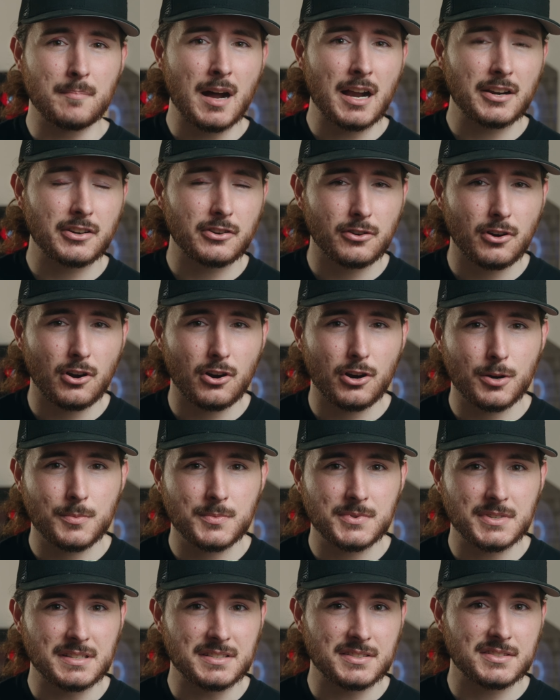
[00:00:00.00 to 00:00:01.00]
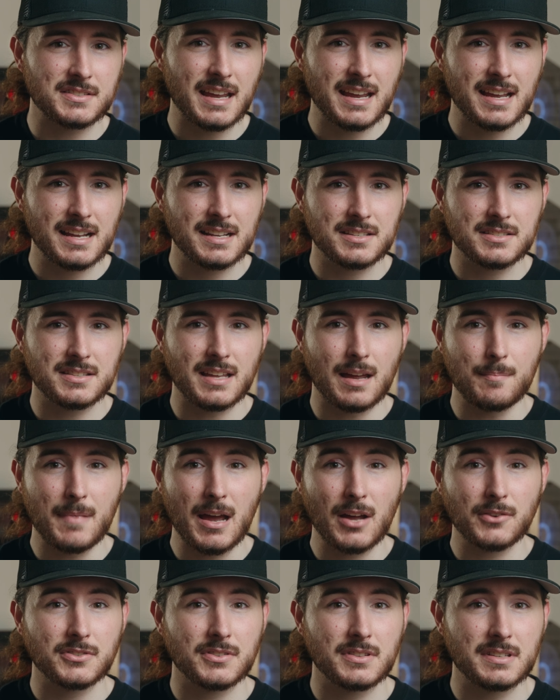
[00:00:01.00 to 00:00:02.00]
monitor arms and stands that
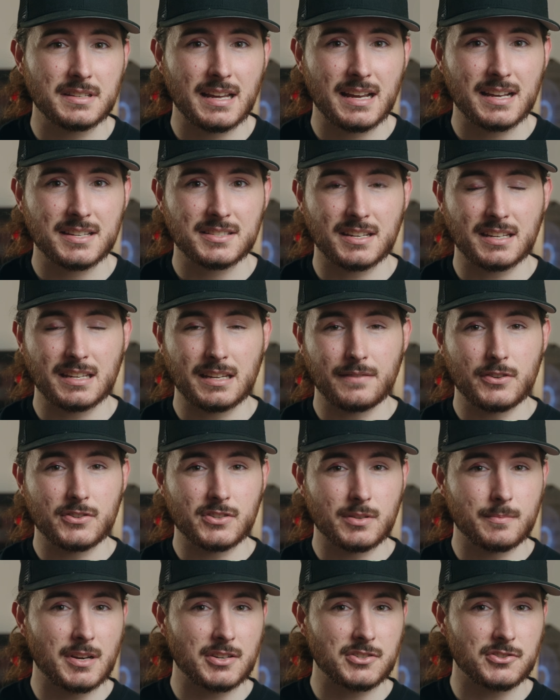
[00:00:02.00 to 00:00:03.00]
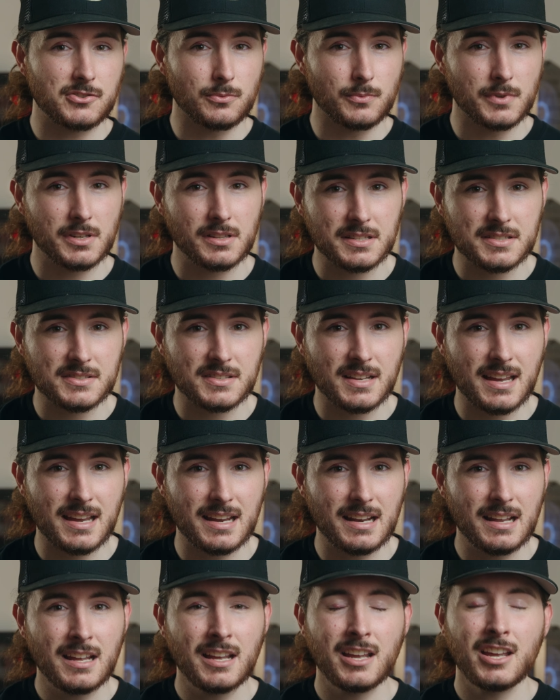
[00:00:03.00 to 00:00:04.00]
mount to the desk and give you some extra real
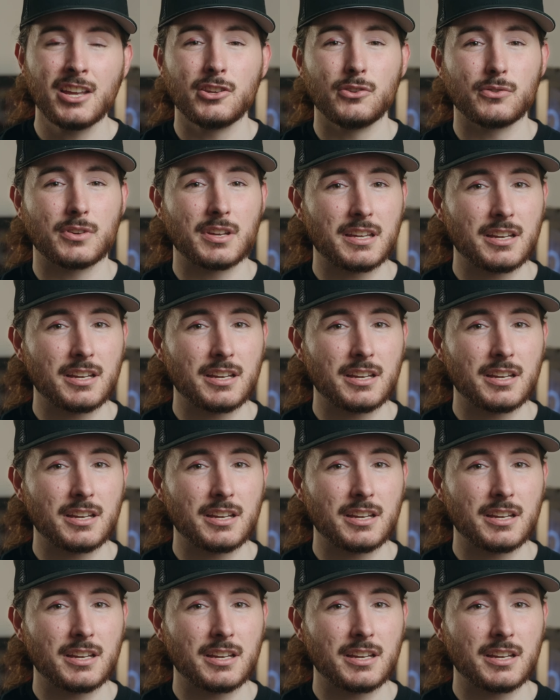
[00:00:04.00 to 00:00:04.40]
estate. You can